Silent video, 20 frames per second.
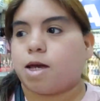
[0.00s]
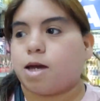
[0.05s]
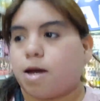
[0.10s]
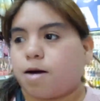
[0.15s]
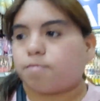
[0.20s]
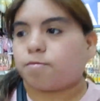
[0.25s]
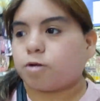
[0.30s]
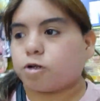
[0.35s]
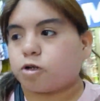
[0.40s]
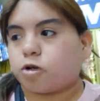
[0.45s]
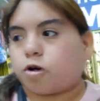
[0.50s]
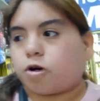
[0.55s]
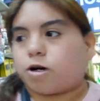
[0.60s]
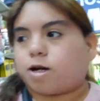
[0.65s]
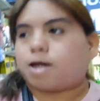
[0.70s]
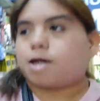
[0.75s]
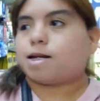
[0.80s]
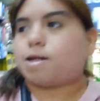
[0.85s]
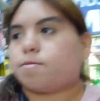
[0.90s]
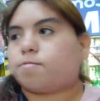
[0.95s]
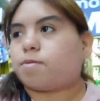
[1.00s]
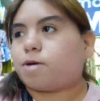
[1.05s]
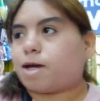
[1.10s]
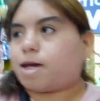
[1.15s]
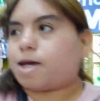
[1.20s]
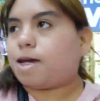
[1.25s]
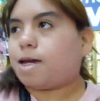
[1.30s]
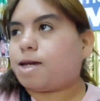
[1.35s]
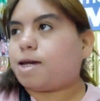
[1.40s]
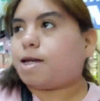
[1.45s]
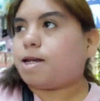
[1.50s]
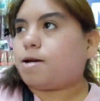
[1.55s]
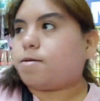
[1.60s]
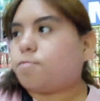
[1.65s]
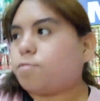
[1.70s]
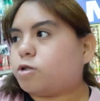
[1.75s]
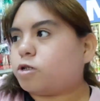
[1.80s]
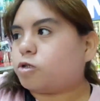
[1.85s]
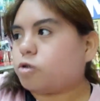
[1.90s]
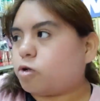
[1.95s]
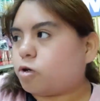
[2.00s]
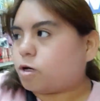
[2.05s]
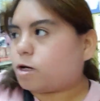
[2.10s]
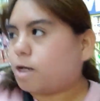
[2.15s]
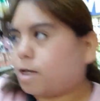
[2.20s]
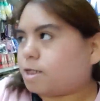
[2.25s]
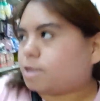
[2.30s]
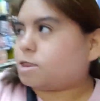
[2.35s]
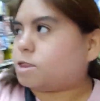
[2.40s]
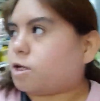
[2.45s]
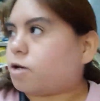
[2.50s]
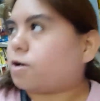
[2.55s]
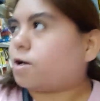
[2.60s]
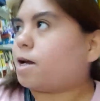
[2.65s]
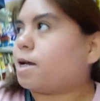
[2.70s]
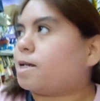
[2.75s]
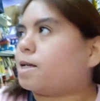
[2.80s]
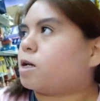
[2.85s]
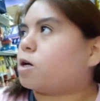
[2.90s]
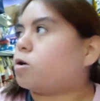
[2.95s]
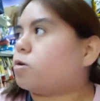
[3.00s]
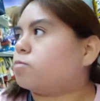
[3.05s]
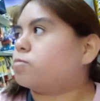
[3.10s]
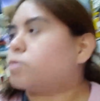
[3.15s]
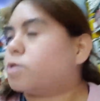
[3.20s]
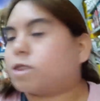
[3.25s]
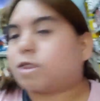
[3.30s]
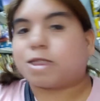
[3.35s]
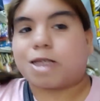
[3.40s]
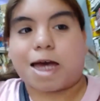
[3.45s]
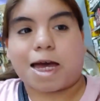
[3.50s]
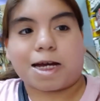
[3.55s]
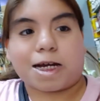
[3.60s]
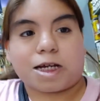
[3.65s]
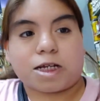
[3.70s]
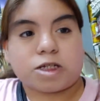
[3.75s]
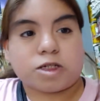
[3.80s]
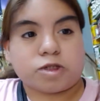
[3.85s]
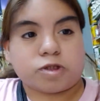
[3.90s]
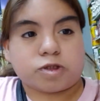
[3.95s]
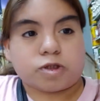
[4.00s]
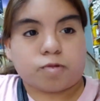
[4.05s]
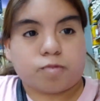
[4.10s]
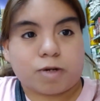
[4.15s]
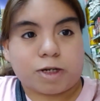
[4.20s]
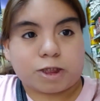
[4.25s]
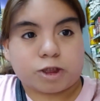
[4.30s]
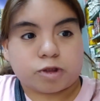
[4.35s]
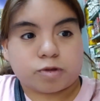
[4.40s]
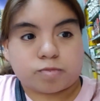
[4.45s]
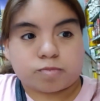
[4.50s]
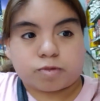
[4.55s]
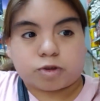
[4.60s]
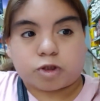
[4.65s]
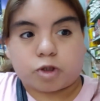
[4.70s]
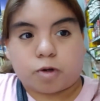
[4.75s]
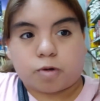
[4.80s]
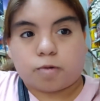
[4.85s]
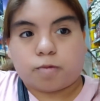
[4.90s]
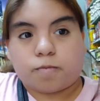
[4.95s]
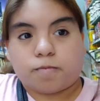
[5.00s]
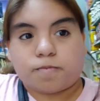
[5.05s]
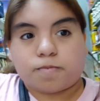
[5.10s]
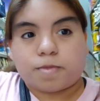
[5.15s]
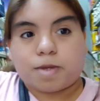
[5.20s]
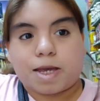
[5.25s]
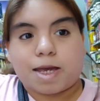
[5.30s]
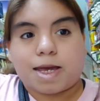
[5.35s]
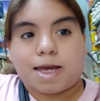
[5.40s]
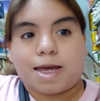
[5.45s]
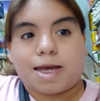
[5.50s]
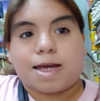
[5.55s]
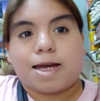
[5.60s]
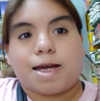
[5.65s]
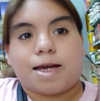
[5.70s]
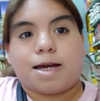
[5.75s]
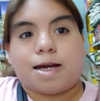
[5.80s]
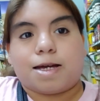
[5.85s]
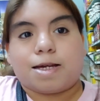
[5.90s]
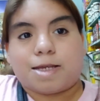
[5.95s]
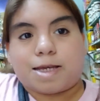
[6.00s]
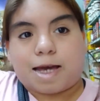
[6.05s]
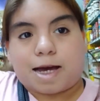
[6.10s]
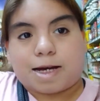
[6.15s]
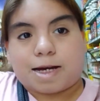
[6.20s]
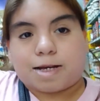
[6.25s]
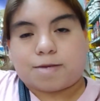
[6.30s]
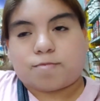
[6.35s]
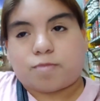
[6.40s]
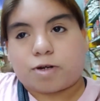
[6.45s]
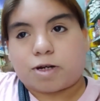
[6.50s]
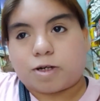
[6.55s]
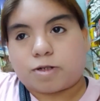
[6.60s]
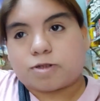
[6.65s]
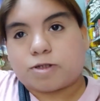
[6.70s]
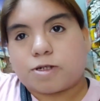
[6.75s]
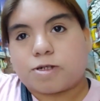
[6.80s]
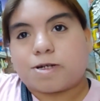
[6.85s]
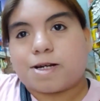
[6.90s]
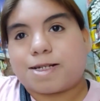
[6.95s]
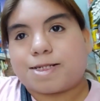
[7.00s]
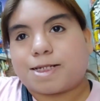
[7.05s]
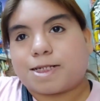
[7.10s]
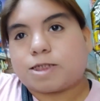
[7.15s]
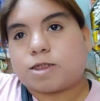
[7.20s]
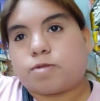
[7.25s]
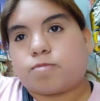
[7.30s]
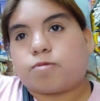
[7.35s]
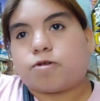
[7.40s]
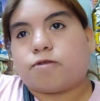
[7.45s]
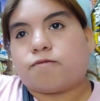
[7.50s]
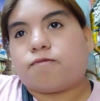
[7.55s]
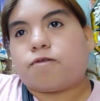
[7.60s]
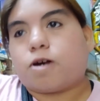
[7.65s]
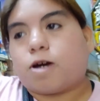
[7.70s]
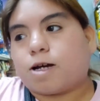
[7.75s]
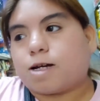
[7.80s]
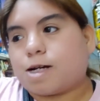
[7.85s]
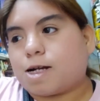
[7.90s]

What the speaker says: I'm gonna go ahead and pay, and I'm gonna go ahead and start heading home because I gotta use the restroom, so yeah, guys. But I'll see you guys in tomorrow's vlog.